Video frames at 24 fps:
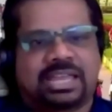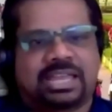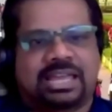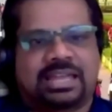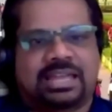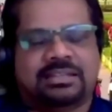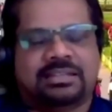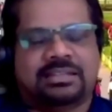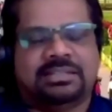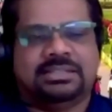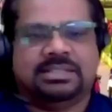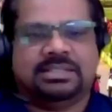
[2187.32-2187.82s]

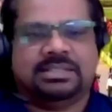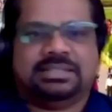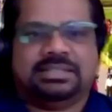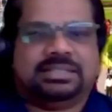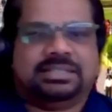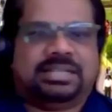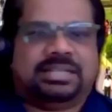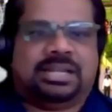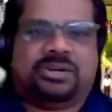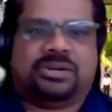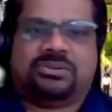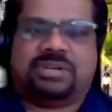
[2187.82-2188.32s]
can.
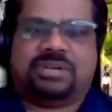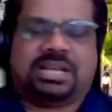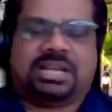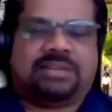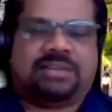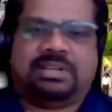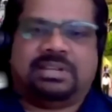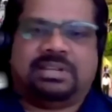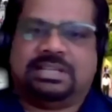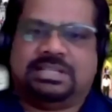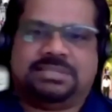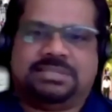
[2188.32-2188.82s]
Now
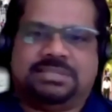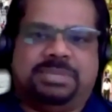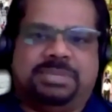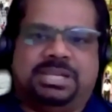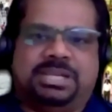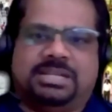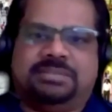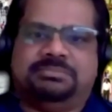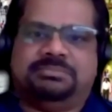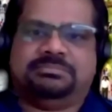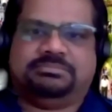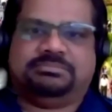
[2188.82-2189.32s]
traveling has
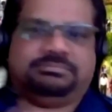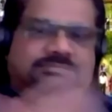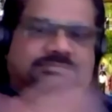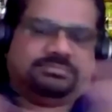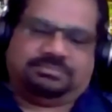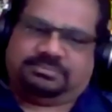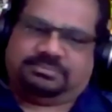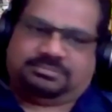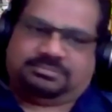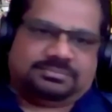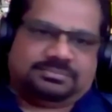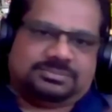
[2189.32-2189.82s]
become
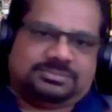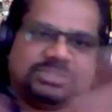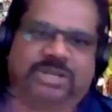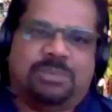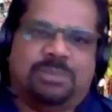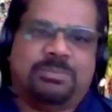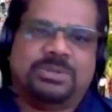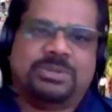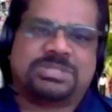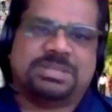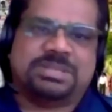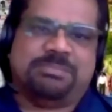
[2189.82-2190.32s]

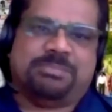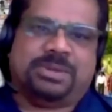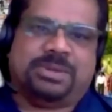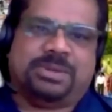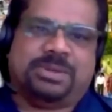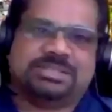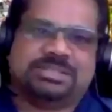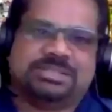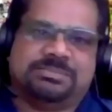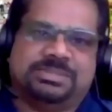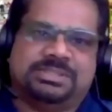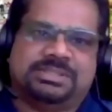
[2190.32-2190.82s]
almost
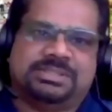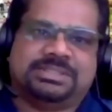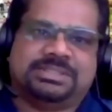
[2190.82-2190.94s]
impossible,